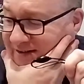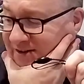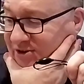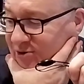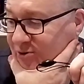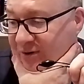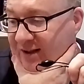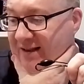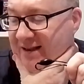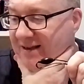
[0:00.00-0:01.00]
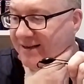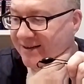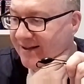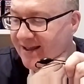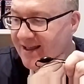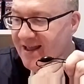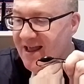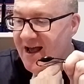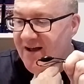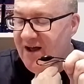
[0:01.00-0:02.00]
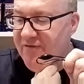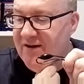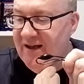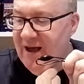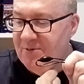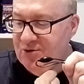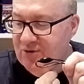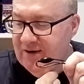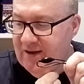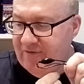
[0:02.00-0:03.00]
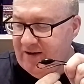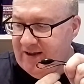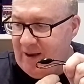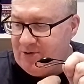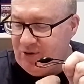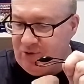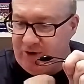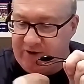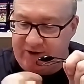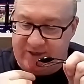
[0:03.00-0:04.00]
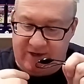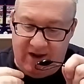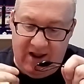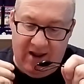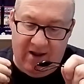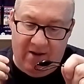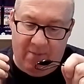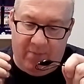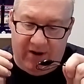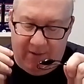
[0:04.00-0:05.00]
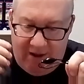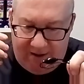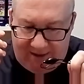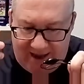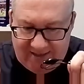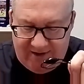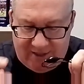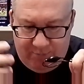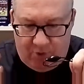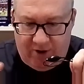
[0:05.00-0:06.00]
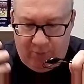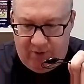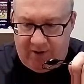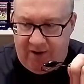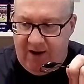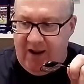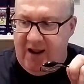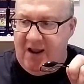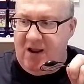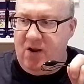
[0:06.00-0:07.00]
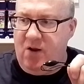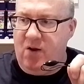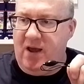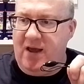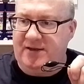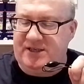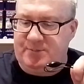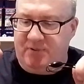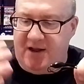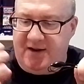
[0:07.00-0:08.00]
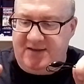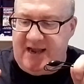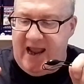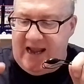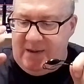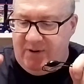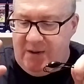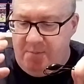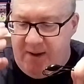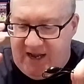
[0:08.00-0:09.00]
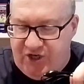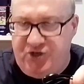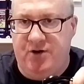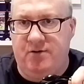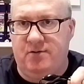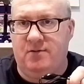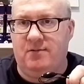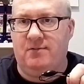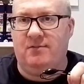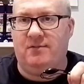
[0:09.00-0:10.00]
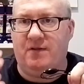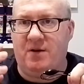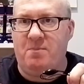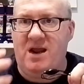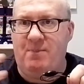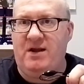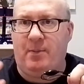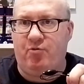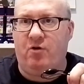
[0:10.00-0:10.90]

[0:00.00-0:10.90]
So I find it absolutely ludicrous. But it gets to this point where it's splitting into anybody mentioning that there may be